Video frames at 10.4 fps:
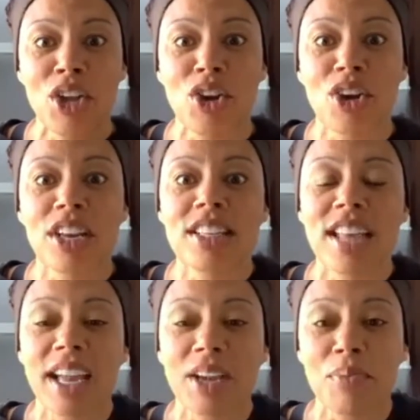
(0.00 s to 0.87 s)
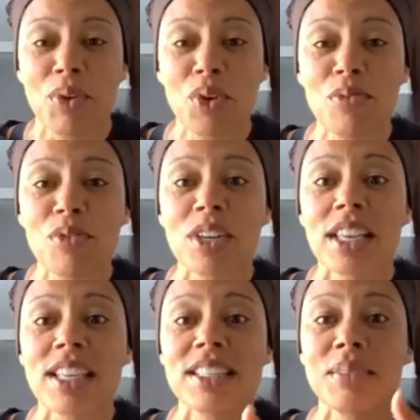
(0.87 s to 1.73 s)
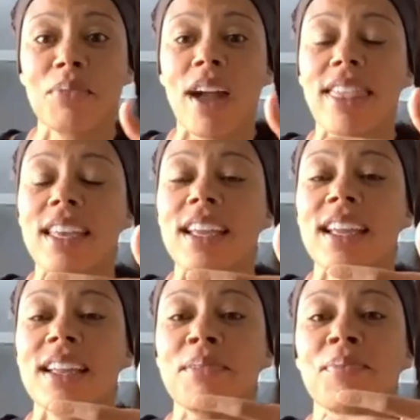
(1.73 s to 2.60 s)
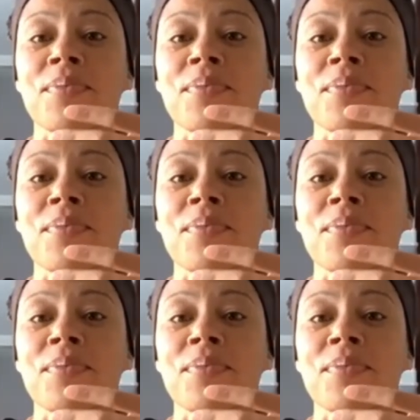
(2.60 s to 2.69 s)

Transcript: you're going to take a beautiful cleansing breath in,